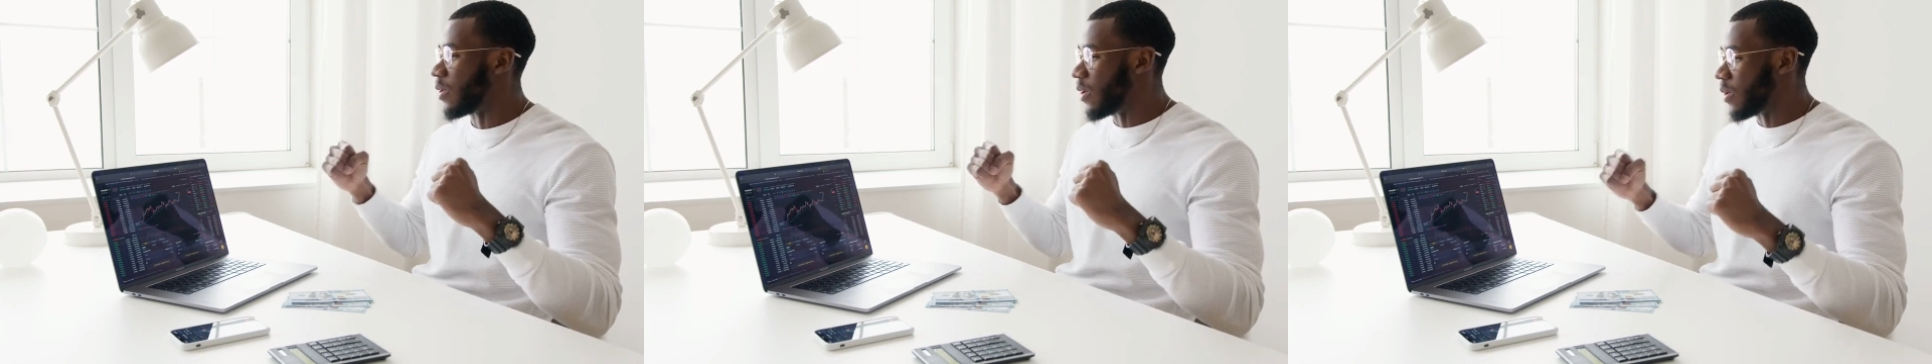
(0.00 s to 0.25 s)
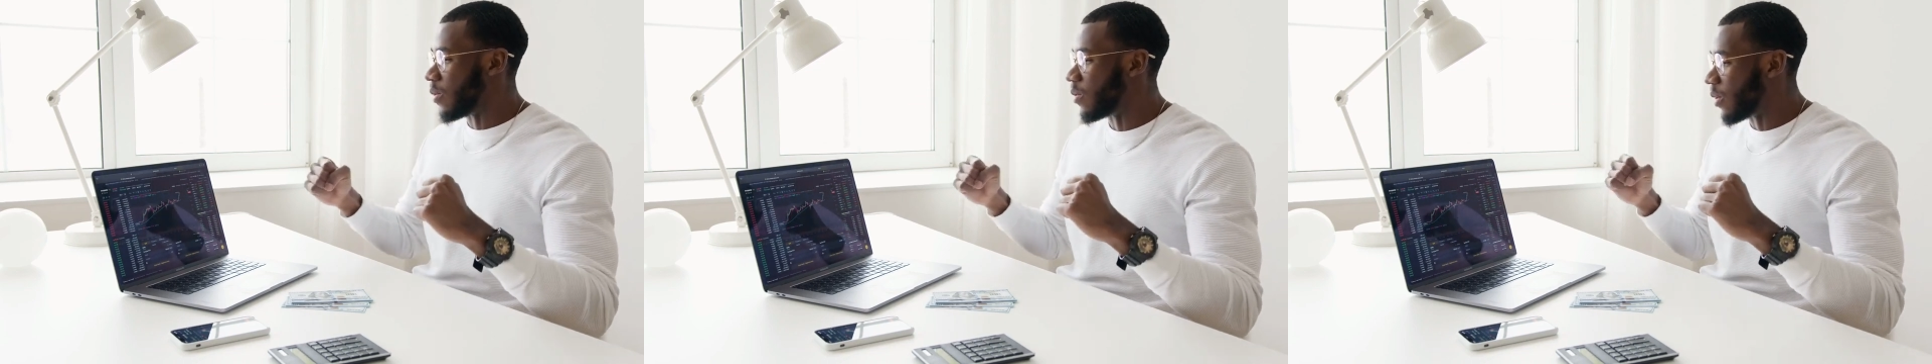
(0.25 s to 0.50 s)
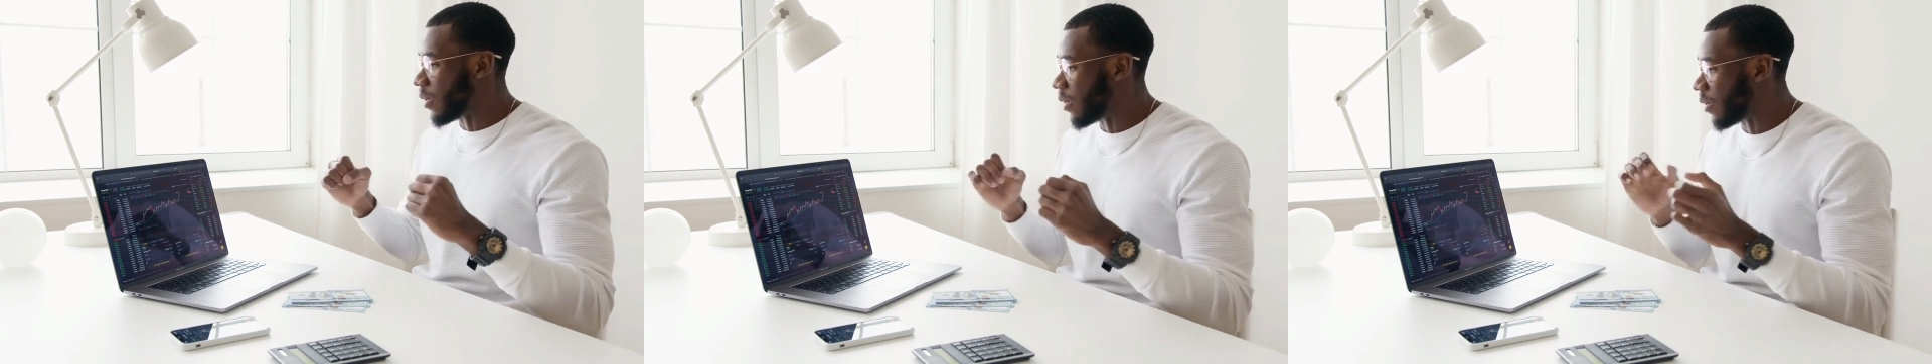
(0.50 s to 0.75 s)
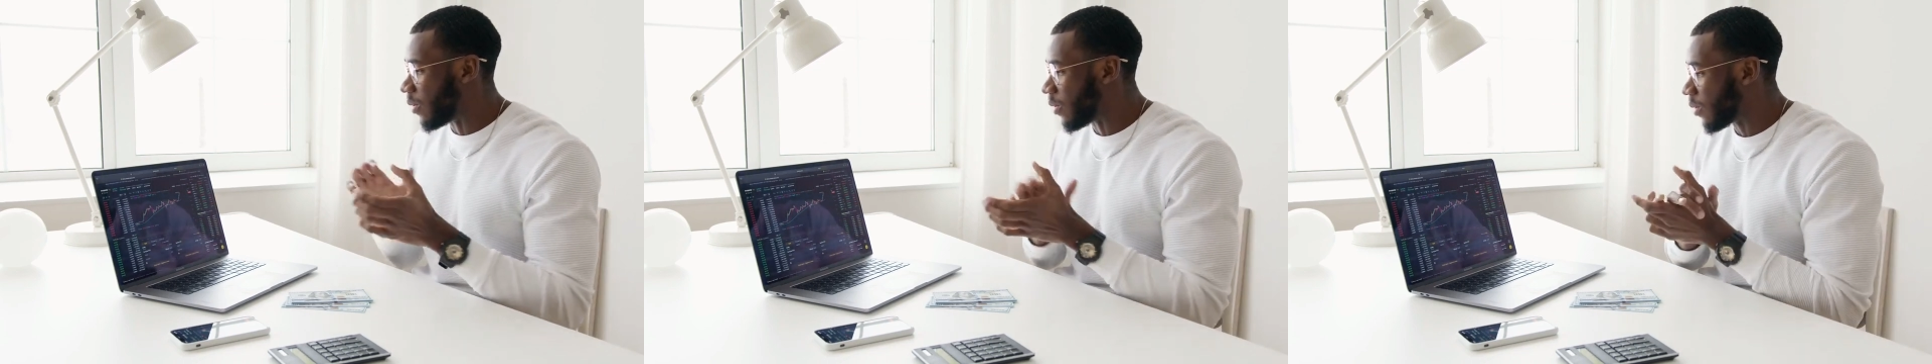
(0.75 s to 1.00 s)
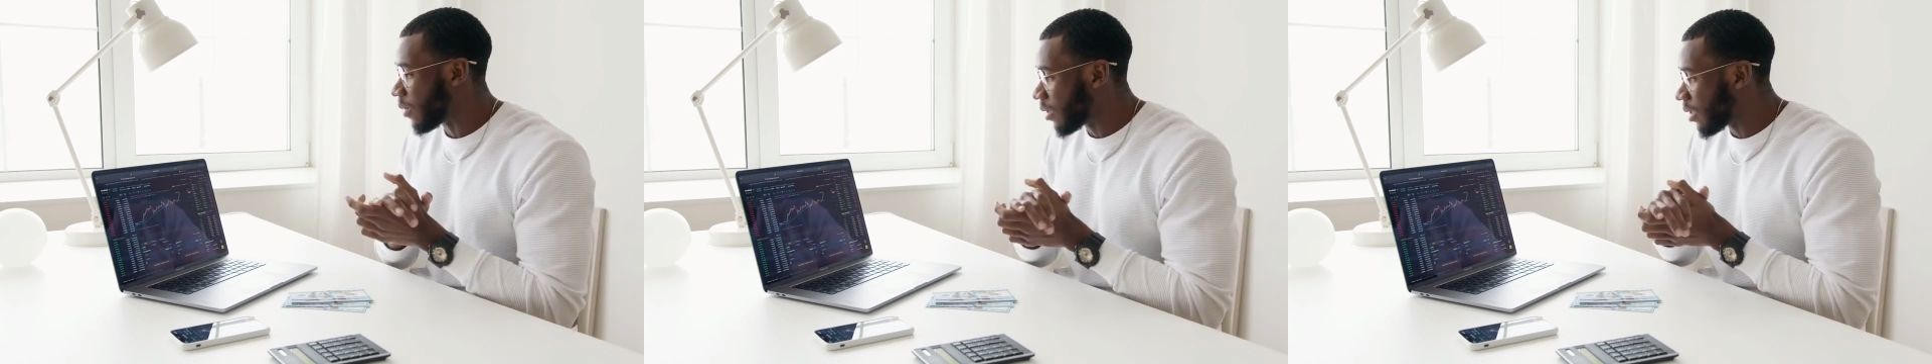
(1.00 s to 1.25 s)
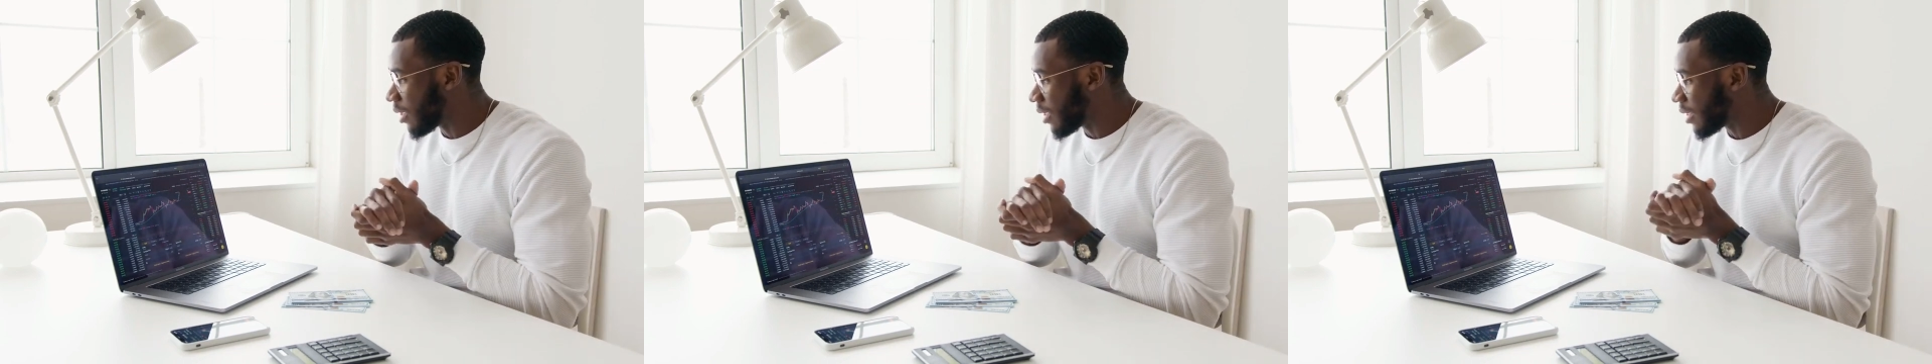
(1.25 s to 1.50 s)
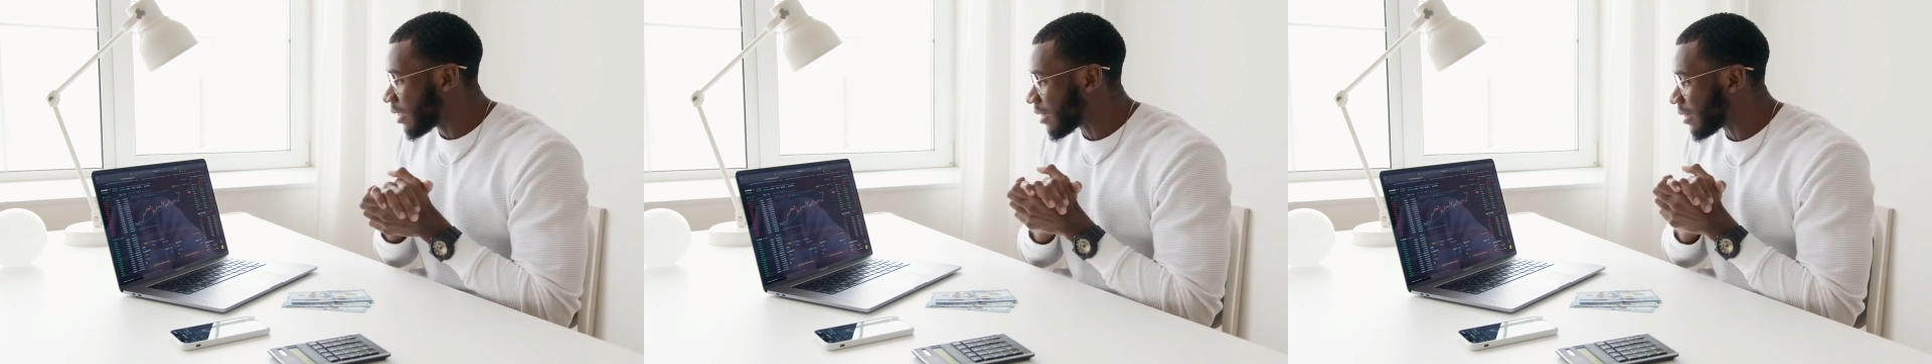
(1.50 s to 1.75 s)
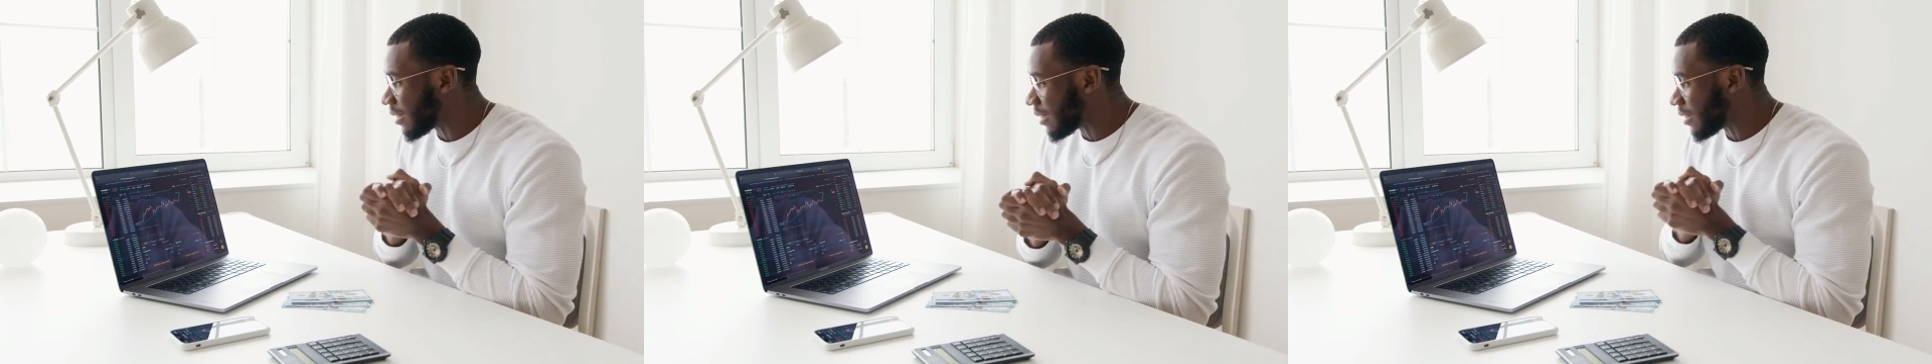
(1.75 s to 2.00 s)
why you've stopped yourself
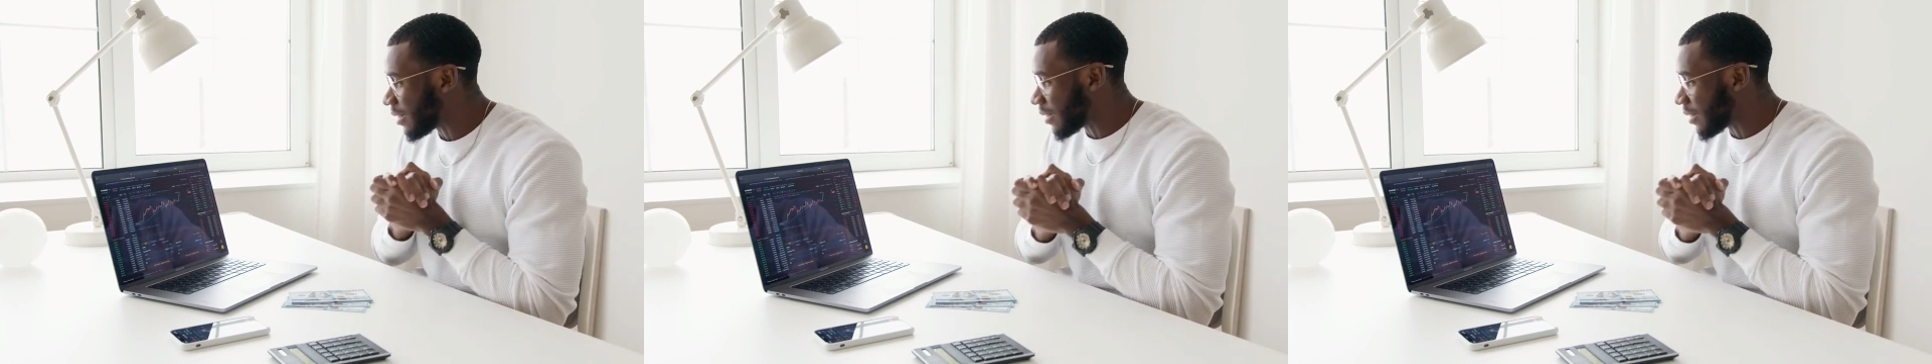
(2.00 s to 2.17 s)
from doing